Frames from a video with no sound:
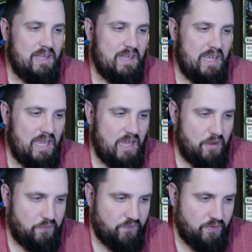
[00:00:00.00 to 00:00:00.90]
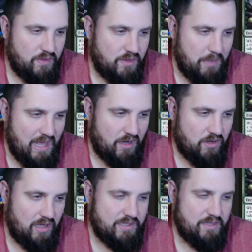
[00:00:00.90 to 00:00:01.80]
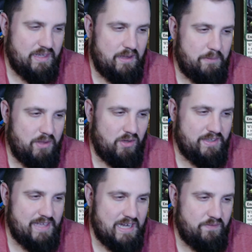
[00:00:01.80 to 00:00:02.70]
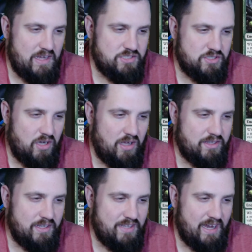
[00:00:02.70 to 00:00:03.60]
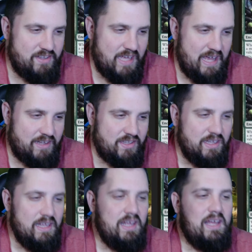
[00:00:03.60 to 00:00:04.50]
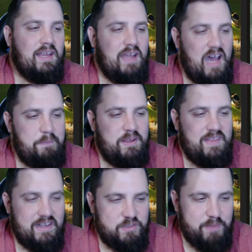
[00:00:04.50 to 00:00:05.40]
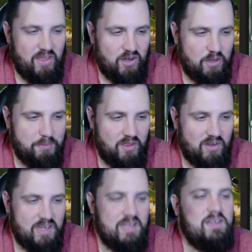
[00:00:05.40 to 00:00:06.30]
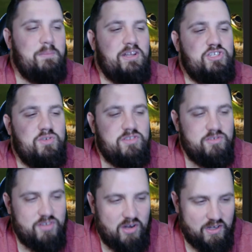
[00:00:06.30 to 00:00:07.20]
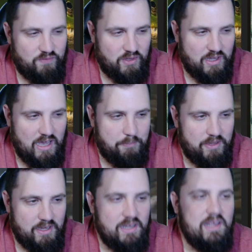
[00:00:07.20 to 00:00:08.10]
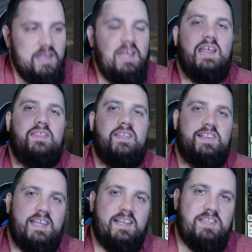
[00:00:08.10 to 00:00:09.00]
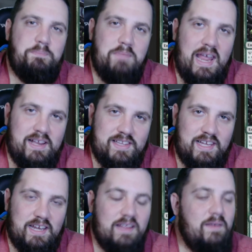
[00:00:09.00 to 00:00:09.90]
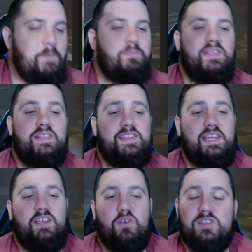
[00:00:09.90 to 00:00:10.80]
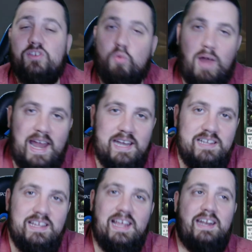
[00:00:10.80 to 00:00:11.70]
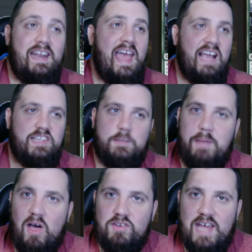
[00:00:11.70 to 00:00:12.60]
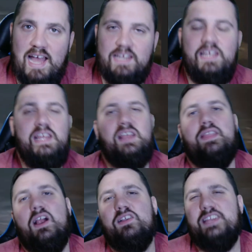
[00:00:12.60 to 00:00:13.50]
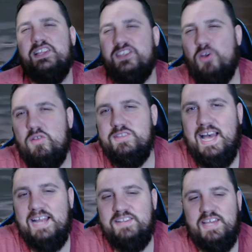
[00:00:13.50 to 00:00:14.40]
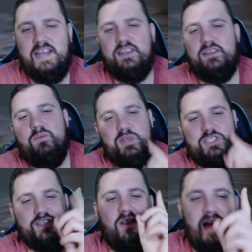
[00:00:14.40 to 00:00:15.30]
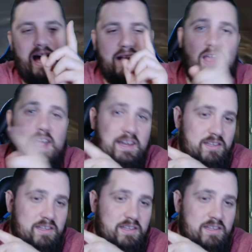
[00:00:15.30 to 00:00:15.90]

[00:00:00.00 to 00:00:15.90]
if the mana cost of that ability's activation cost contains X, copy that spell or ability. You may choose new targets for the copy. This thing's amazing. This thing goes great in an X spell deck. There is a Sultai deck, which is a lot like